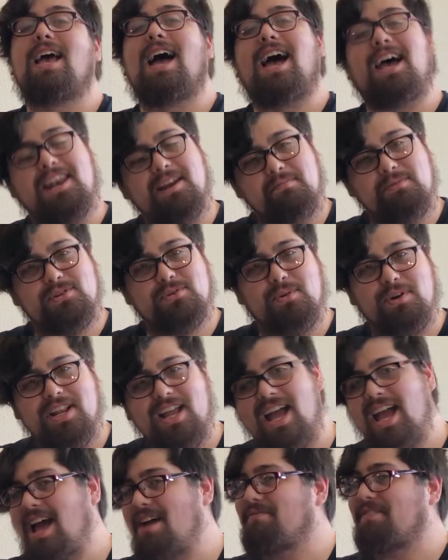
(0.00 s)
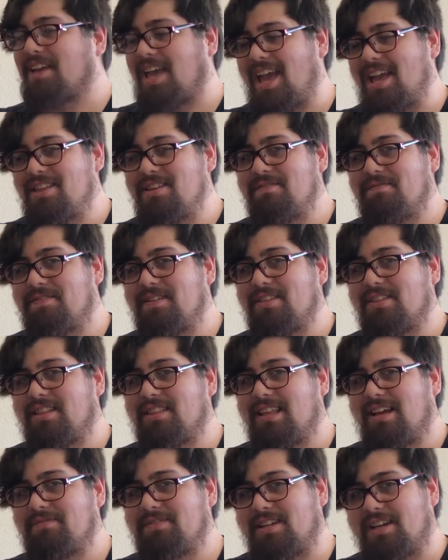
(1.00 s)
At number 20, I have Can You Feel the
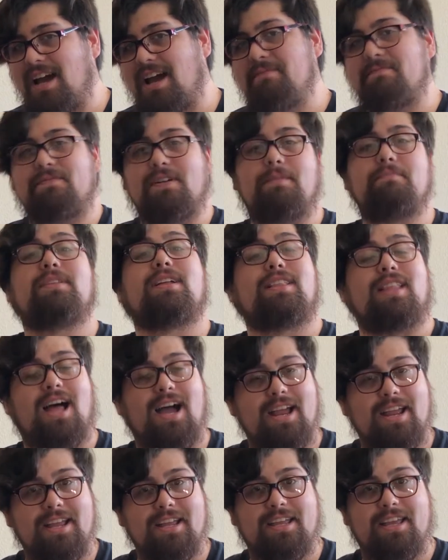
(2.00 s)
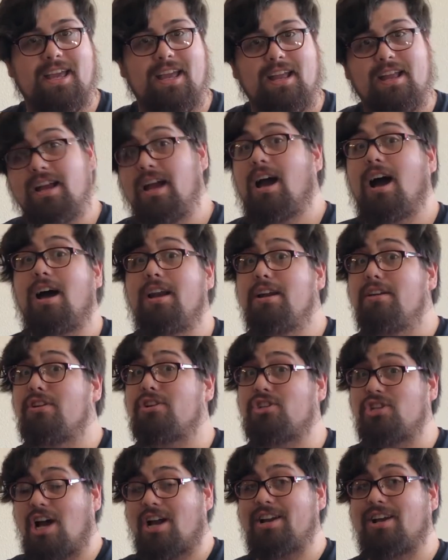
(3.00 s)
Love Tonight from The Lion King, another
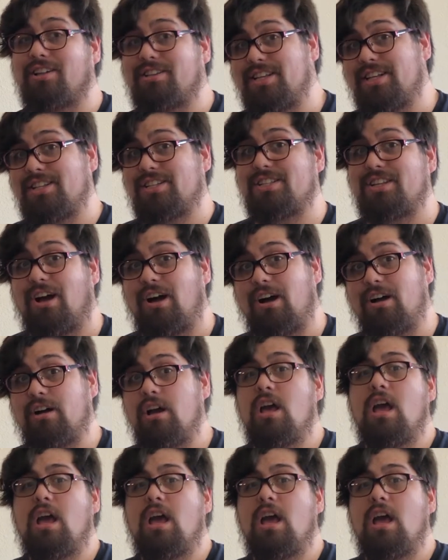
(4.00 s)
John Elton song,